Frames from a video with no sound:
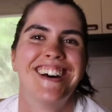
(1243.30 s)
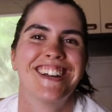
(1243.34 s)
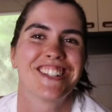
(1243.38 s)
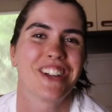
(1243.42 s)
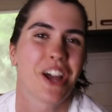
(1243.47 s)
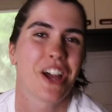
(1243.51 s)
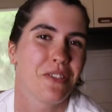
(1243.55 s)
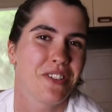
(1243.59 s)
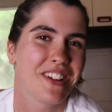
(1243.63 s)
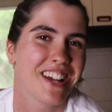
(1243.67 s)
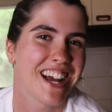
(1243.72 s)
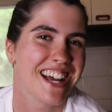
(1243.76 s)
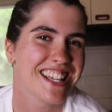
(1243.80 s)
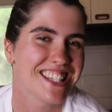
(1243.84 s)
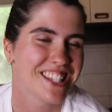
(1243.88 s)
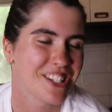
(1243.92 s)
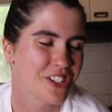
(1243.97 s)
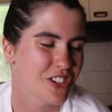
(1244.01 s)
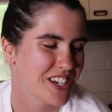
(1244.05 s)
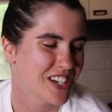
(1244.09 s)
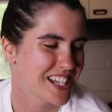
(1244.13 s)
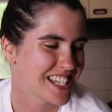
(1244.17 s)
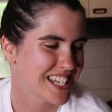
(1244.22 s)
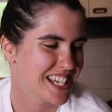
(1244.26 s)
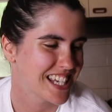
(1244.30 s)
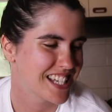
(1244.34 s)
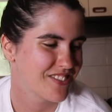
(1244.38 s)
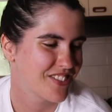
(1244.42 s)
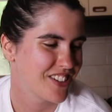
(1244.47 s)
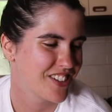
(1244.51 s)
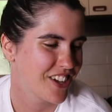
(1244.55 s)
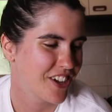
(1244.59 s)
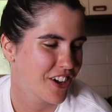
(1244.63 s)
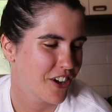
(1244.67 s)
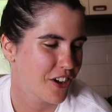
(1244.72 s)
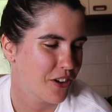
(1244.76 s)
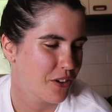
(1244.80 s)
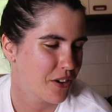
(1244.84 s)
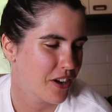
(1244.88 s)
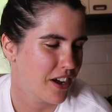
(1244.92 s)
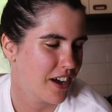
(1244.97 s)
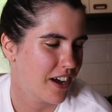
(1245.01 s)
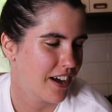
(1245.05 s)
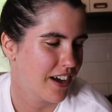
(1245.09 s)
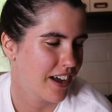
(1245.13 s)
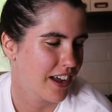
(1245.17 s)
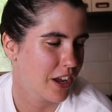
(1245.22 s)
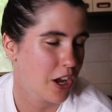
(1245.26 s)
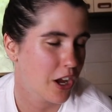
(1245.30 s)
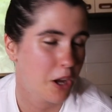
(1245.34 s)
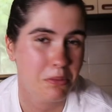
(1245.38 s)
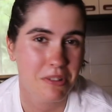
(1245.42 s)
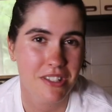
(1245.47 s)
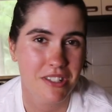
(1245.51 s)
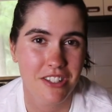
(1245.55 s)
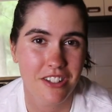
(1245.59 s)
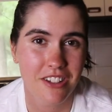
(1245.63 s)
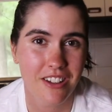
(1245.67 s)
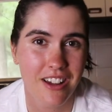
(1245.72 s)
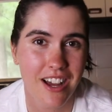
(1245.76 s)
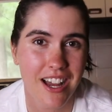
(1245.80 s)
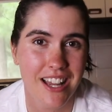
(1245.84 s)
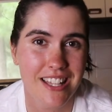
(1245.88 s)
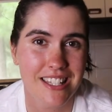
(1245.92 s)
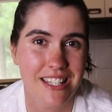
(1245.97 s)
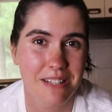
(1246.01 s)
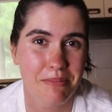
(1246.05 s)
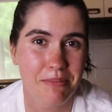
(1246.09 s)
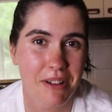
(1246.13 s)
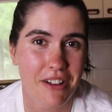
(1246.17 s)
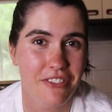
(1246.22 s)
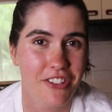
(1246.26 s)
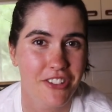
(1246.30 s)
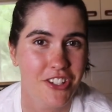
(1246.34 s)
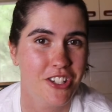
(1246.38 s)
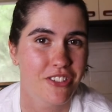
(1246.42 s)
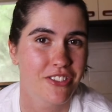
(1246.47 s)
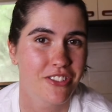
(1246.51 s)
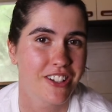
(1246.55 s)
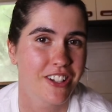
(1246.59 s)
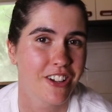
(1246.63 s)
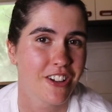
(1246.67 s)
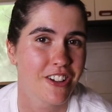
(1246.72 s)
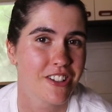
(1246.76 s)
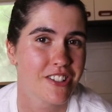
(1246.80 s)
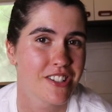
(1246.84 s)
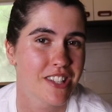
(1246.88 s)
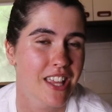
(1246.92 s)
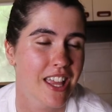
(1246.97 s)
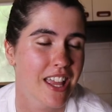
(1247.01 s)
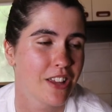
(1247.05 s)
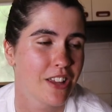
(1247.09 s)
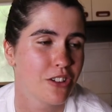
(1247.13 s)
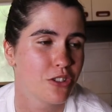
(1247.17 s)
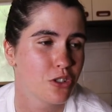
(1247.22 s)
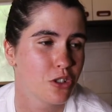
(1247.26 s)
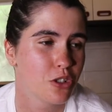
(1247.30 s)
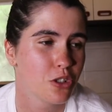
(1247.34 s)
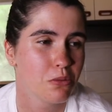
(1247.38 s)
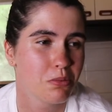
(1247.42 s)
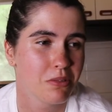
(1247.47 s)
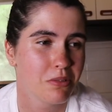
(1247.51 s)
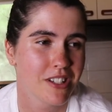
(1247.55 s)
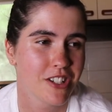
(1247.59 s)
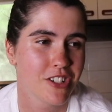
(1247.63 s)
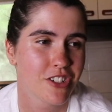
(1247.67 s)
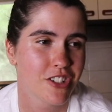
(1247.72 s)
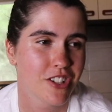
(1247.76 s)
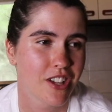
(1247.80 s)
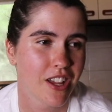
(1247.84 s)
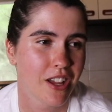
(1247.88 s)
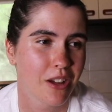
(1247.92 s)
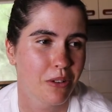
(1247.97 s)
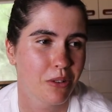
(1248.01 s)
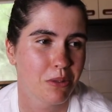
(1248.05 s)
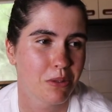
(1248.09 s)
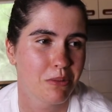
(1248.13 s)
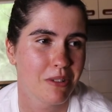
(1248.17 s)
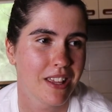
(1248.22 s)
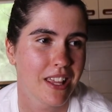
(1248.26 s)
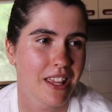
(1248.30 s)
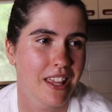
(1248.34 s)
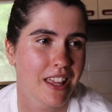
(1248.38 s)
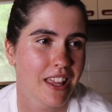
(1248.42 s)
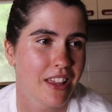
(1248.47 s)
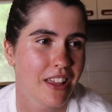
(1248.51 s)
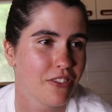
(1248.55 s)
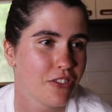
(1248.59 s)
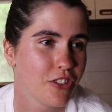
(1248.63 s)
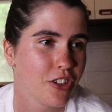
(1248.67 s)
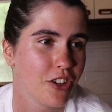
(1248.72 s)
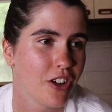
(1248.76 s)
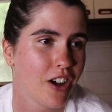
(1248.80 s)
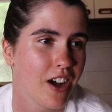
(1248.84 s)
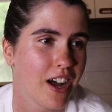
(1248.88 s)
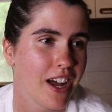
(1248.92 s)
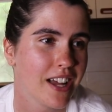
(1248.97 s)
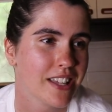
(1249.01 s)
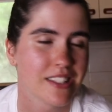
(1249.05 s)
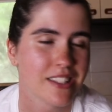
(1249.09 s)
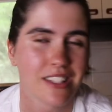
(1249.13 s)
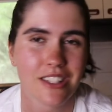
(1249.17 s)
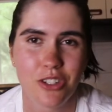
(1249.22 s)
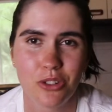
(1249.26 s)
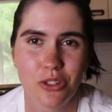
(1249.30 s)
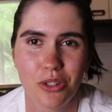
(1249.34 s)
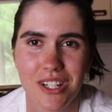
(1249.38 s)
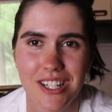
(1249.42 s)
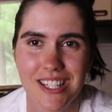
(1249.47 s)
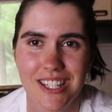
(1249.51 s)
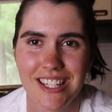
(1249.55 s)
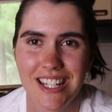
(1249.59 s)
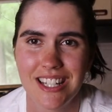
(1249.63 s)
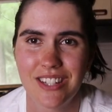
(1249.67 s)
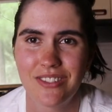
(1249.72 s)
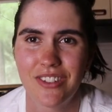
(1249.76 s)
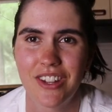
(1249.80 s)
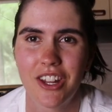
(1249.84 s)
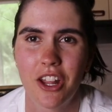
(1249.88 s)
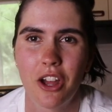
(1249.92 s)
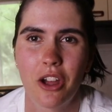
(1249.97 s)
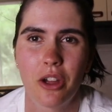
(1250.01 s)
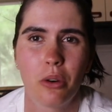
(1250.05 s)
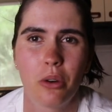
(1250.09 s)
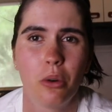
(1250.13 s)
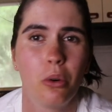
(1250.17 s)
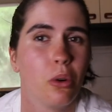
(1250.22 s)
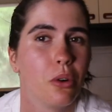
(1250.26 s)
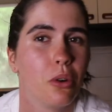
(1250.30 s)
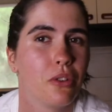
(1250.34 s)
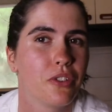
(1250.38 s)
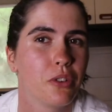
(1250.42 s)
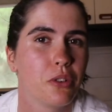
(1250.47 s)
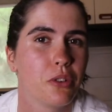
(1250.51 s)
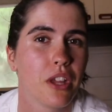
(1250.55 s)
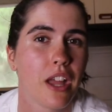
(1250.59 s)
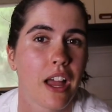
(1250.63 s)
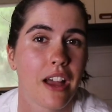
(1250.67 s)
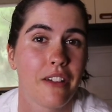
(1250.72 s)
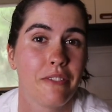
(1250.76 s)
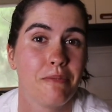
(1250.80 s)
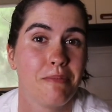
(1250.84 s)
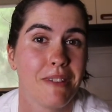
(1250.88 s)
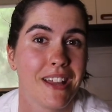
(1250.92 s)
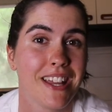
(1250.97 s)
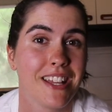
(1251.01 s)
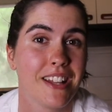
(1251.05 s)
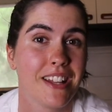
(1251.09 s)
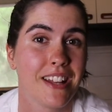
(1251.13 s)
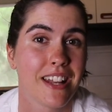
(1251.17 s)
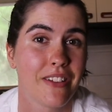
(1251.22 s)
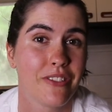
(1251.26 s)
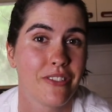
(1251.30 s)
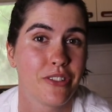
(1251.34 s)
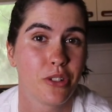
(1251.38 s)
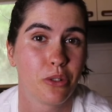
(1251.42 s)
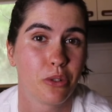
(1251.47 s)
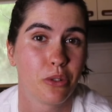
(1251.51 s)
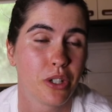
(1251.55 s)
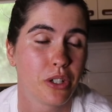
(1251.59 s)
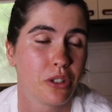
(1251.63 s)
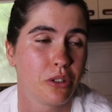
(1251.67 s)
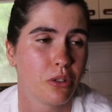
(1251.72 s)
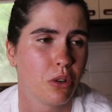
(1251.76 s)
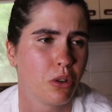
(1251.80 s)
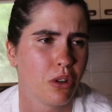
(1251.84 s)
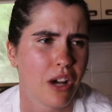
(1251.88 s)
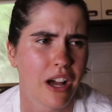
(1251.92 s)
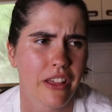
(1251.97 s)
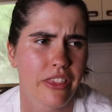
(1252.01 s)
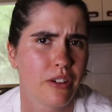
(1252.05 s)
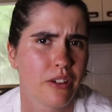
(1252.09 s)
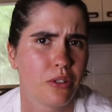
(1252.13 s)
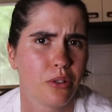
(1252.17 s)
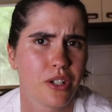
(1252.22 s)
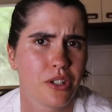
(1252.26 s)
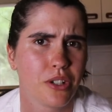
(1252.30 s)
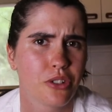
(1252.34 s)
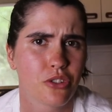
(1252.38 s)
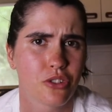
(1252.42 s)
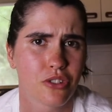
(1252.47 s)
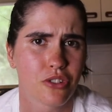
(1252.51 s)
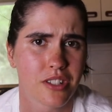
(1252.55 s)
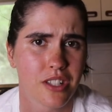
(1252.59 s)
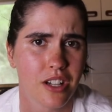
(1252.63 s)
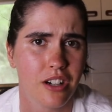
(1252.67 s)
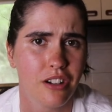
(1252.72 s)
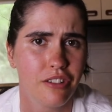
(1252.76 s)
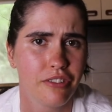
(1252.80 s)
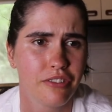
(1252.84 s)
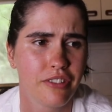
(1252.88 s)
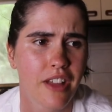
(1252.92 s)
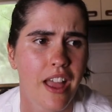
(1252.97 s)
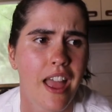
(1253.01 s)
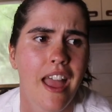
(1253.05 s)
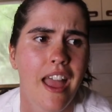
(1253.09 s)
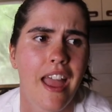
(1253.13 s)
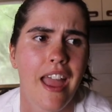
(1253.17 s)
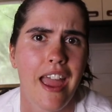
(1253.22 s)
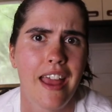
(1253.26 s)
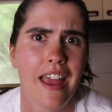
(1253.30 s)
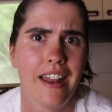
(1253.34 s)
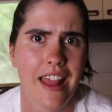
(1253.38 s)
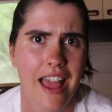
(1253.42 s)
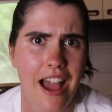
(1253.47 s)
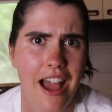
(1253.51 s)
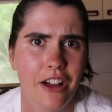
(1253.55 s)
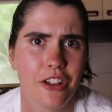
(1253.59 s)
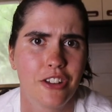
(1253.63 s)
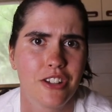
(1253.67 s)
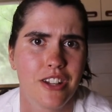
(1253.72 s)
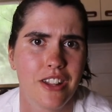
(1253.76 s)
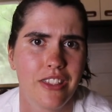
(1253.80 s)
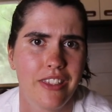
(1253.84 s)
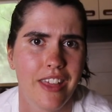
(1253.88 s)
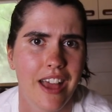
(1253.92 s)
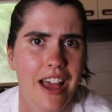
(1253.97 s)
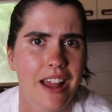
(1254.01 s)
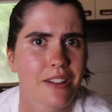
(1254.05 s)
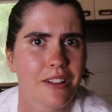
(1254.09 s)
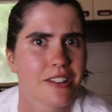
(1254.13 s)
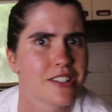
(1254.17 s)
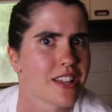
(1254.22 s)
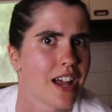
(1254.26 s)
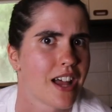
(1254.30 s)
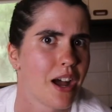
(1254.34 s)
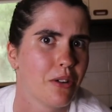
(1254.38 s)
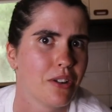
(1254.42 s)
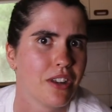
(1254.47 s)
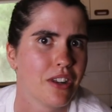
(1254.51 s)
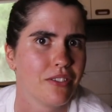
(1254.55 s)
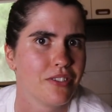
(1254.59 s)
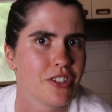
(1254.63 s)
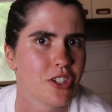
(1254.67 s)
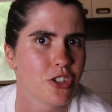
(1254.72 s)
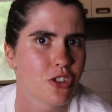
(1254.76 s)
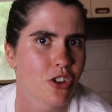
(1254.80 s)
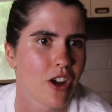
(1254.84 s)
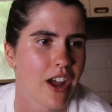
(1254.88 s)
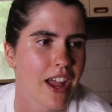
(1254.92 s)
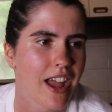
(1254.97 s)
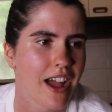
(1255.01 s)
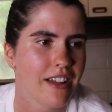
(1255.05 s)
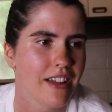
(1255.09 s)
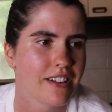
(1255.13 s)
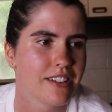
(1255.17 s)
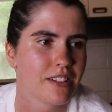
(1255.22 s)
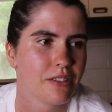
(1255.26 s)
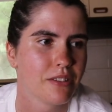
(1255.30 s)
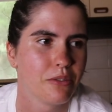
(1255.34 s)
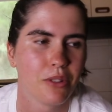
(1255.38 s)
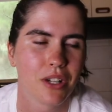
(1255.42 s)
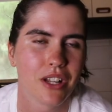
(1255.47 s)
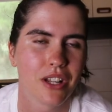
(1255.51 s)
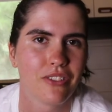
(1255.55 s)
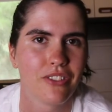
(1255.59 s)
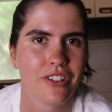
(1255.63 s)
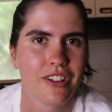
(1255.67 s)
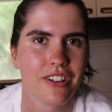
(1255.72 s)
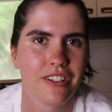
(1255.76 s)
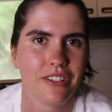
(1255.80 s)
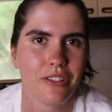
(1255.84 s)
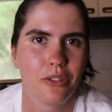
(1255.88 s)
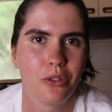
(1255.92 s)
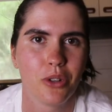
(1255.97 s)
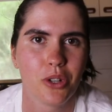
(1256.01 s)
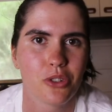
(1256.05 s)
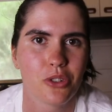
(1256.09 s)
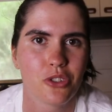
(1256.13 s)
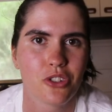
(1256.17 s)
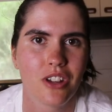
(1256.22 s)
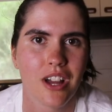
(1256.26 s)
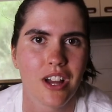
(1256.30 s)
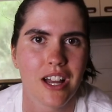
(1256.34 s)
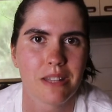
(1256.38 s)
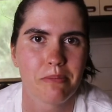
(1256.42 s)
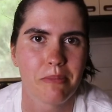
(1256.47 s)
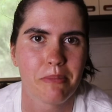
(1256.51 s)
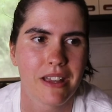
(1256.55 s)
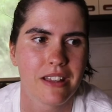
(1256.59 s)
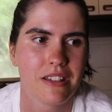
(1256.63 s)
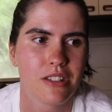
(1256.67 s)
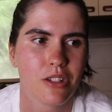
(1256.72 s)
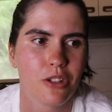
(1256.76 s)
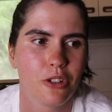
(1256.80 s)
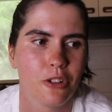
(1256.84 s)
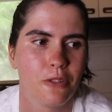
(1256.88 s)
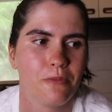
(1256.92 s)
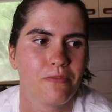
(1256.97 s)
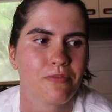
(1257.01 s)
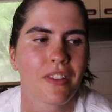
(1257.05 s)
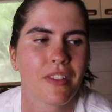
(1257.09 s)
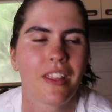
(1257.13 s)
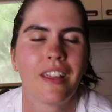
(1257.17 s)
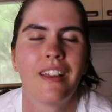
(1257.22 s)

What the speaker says: So I hope you guys enjoyed today's video. I hope to see you guys in my future videos, and do please share with me if you guys enjoyed today's video, or if you have made lavender oil or other oils yourself and how you did that, because I would love to try out whatever oils you guys made too.